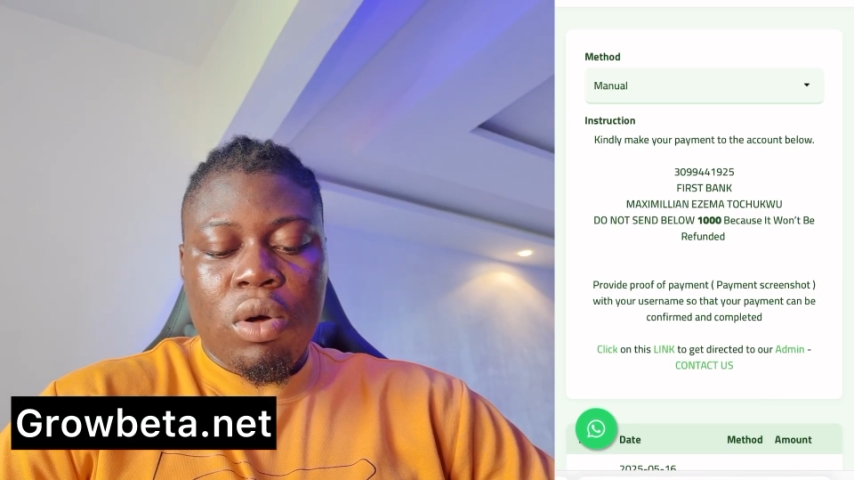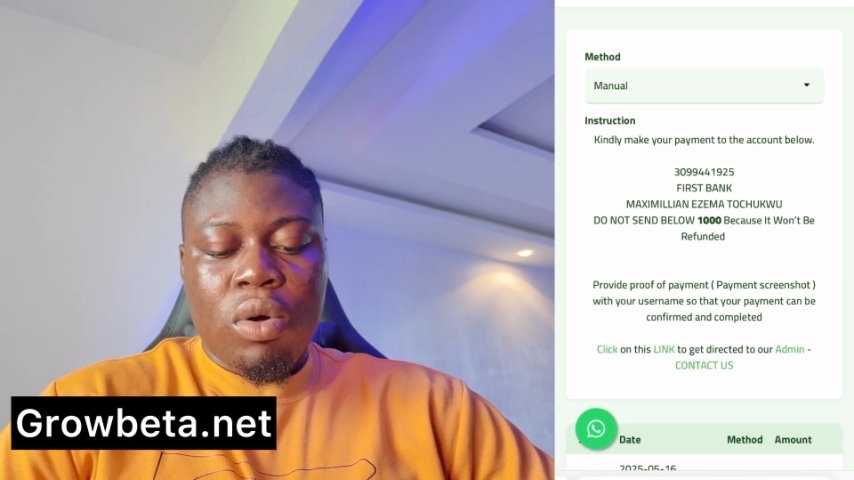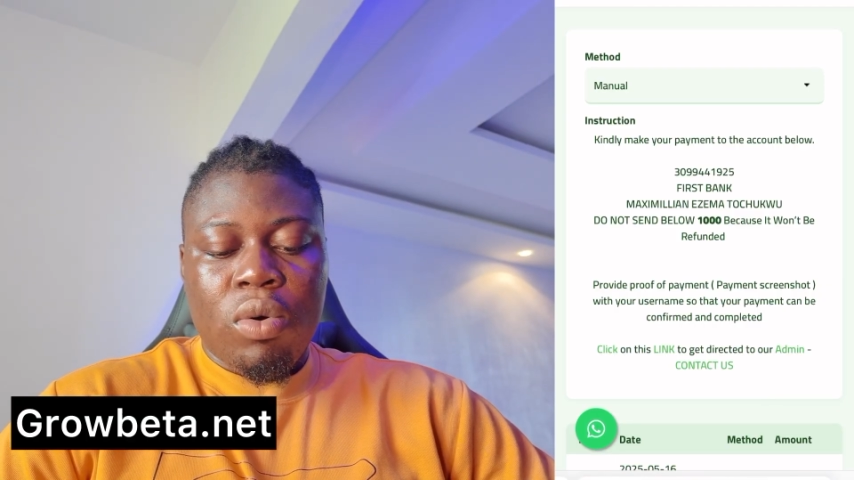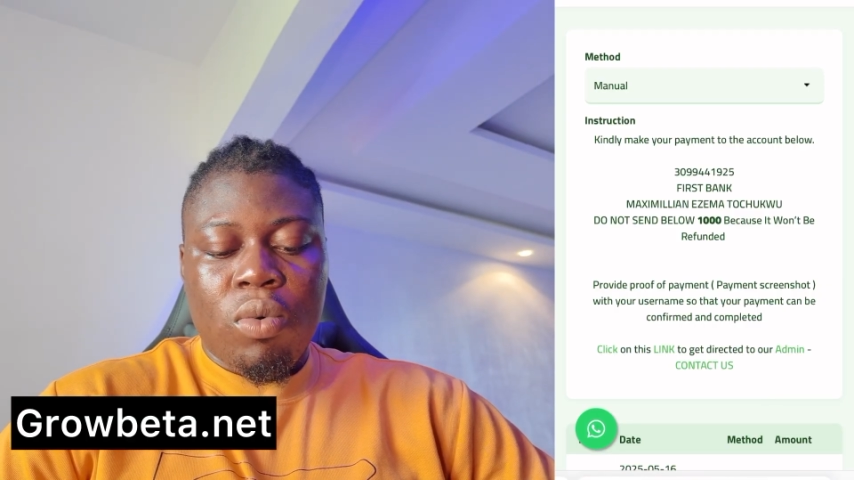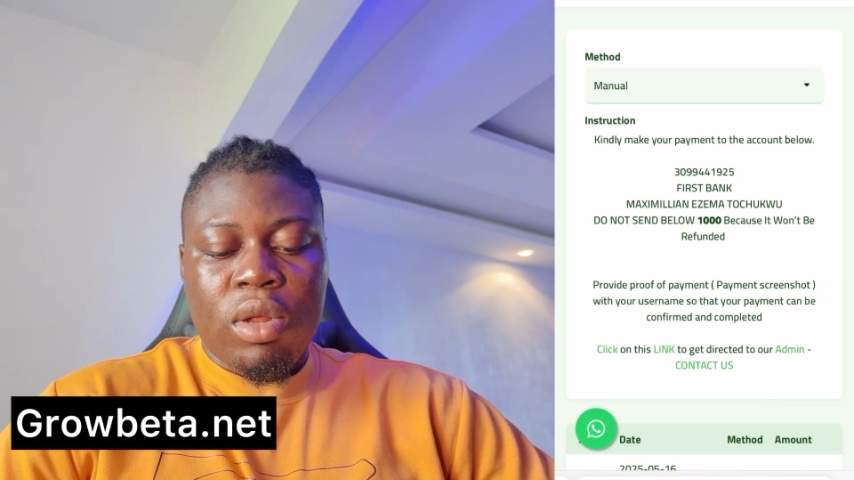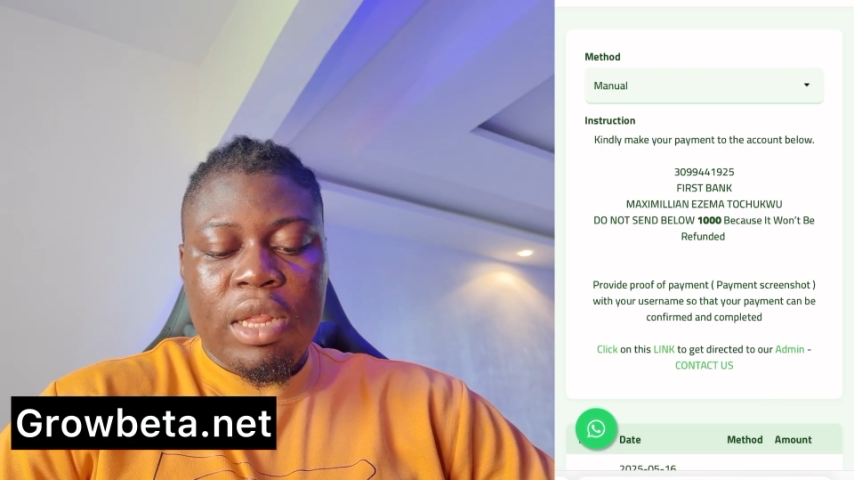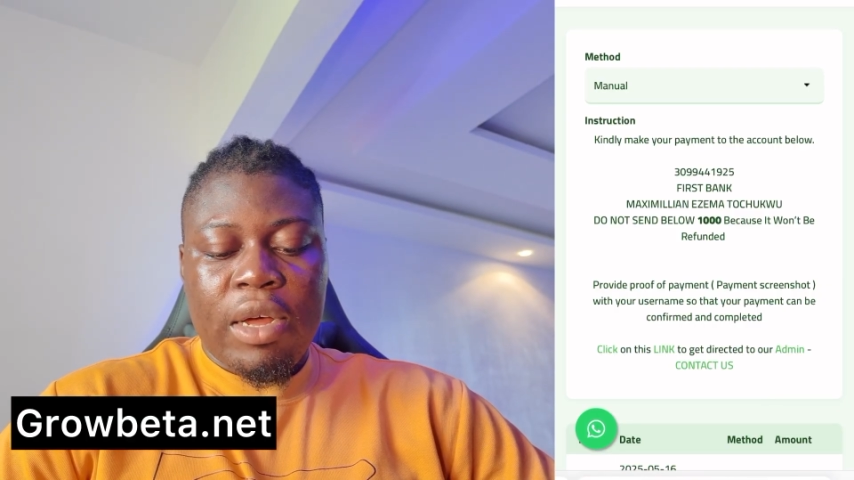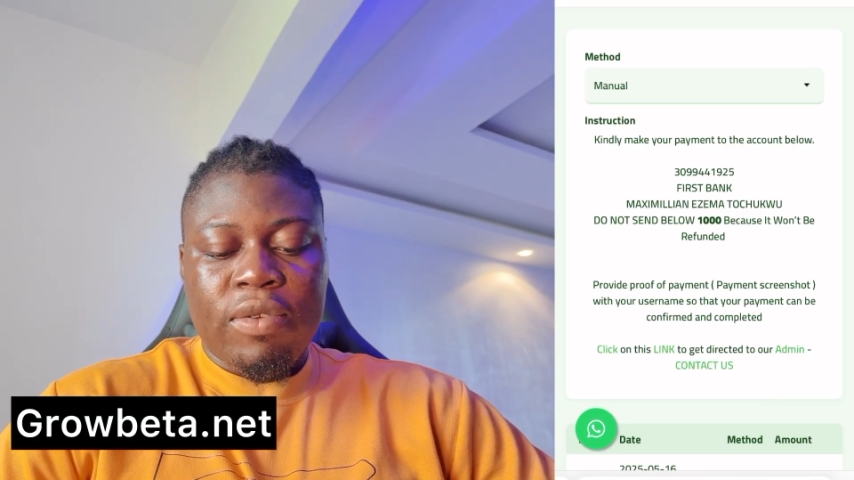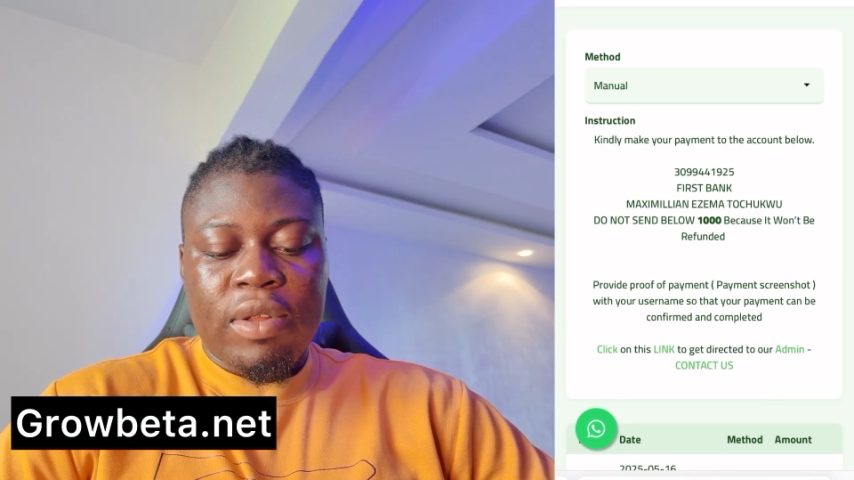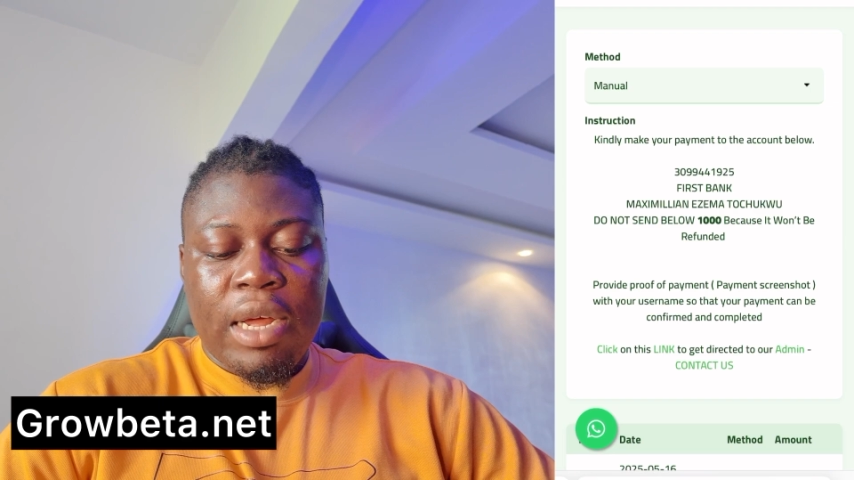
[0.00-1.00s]

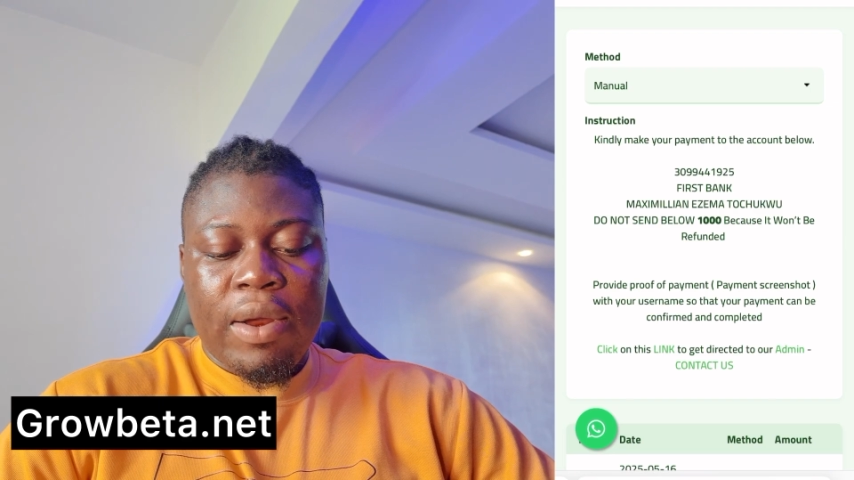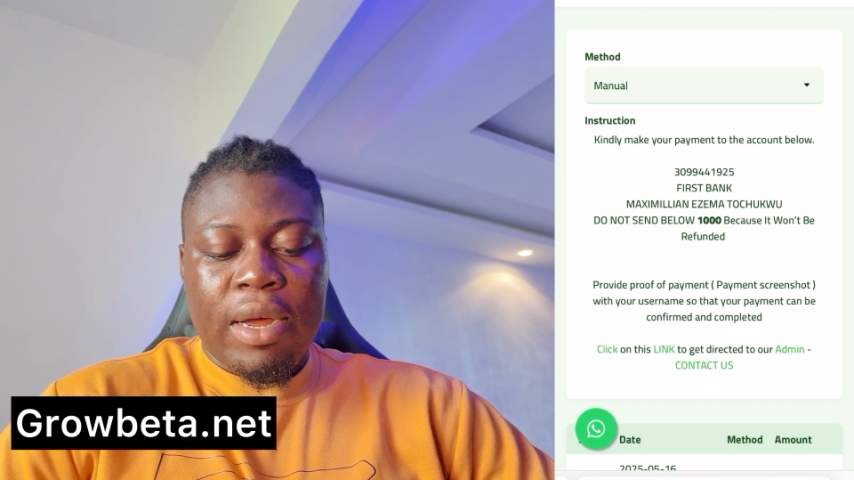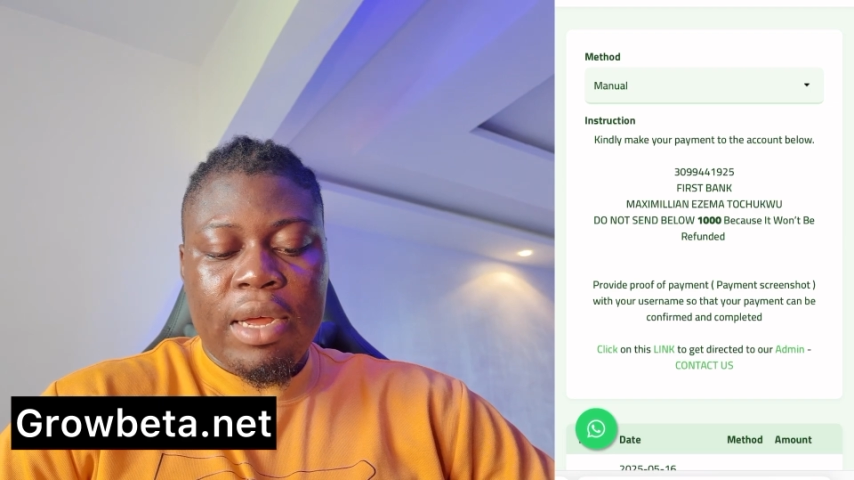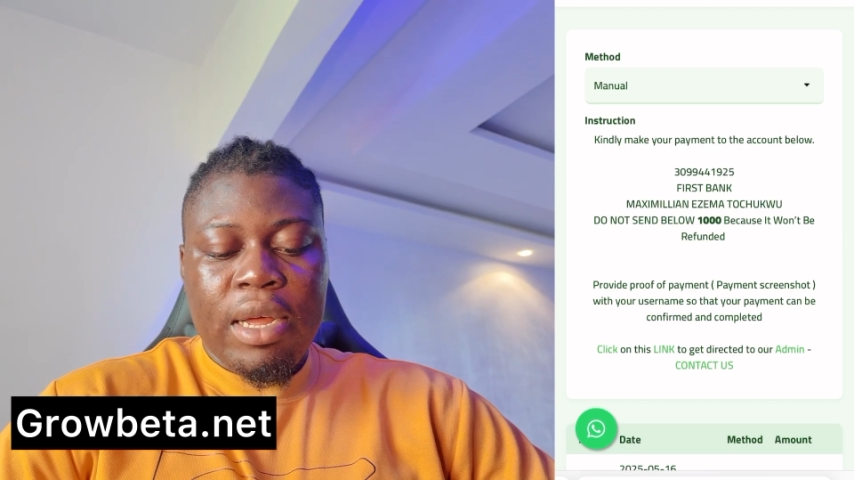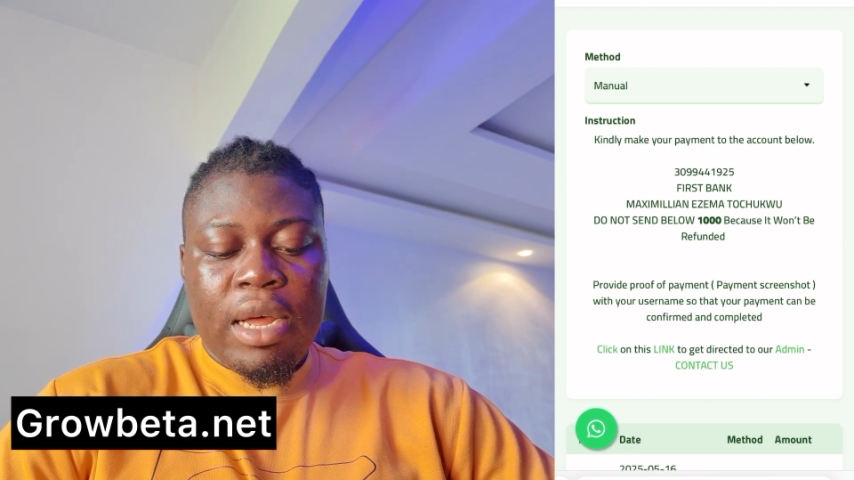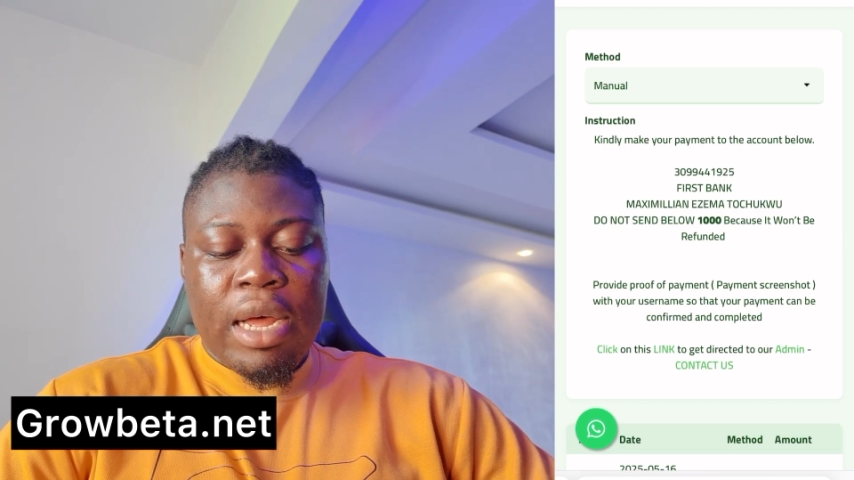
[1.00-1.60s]
1,000 naira